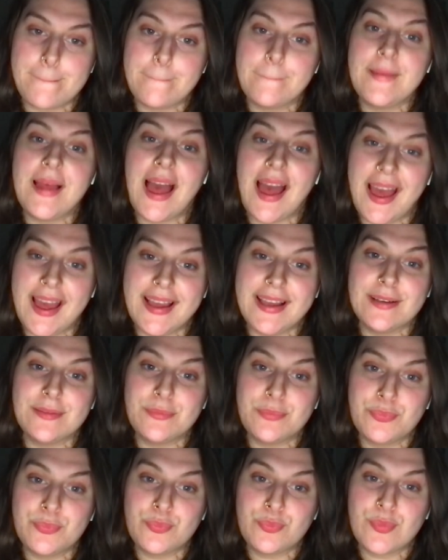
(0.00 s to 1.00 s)
Hey,
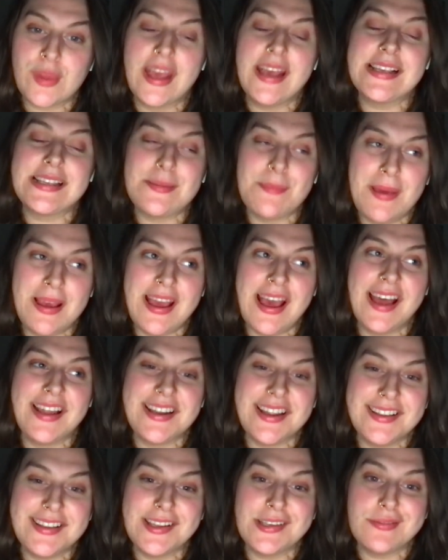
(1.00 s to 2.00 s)
it's me
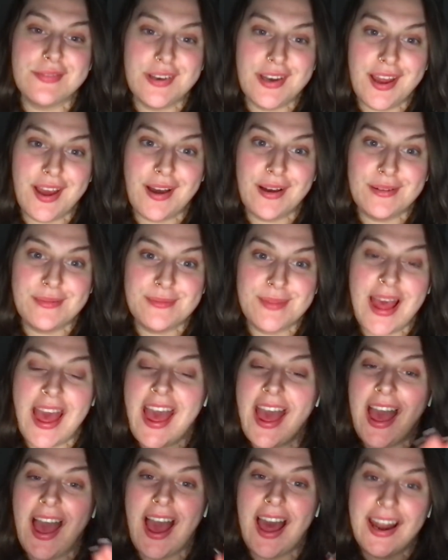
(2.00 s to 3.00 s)
editing this video.
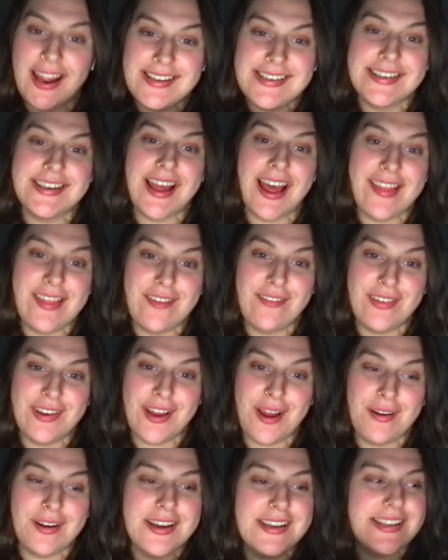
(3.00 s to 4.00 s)
And I didn't end the video
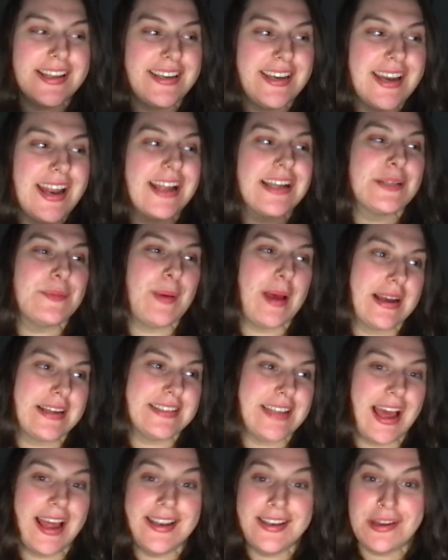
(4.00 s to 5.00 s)
because I didn't expect to
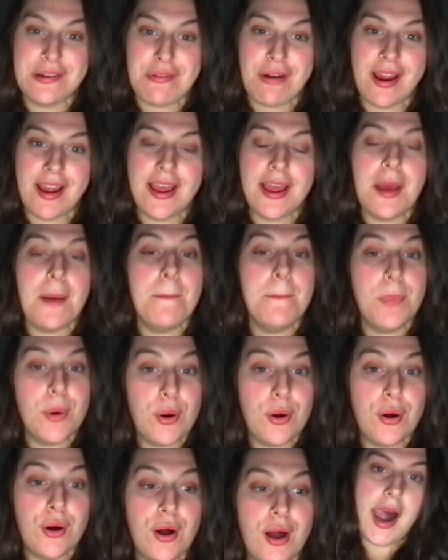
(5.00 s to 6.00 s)
end it right here,
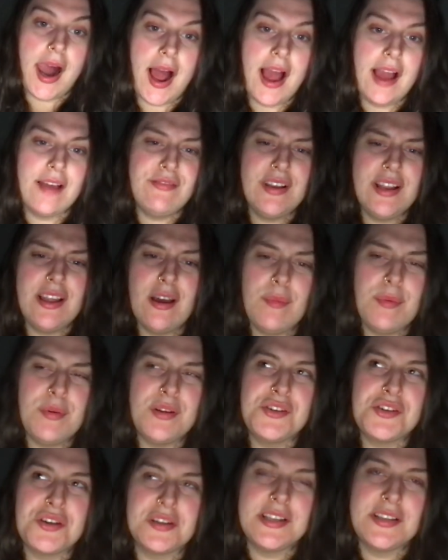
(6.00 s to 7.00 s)
but I really hope you
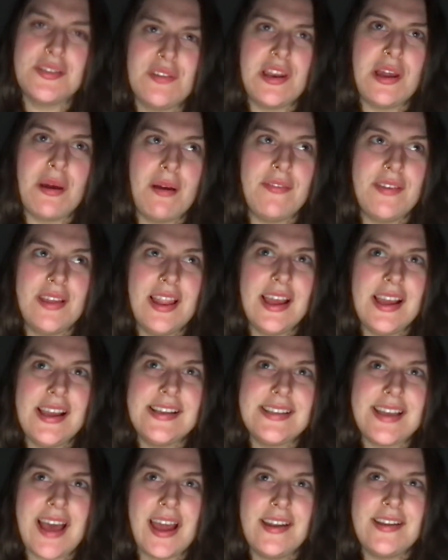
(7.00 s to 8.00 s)
enjoyed this video. I feel like it's
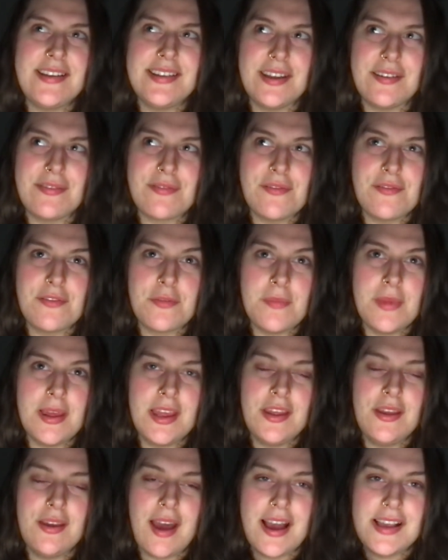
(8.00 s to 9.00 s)
kind of different for me.
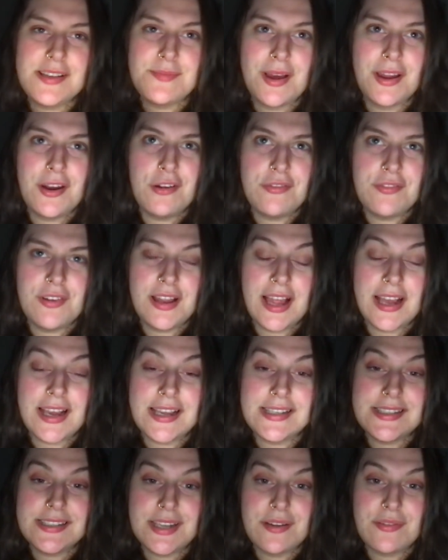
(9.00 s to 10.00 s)
You guys might not feel like it's
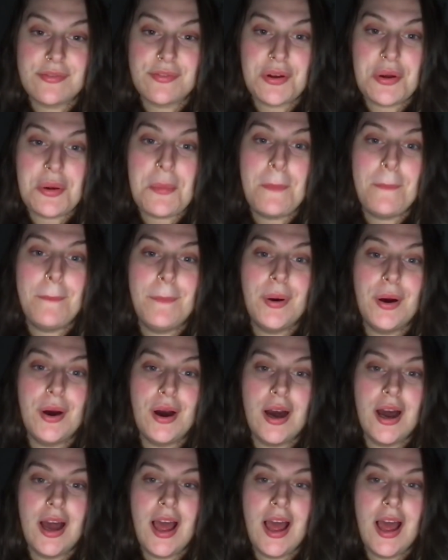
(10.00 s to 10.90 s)
different, but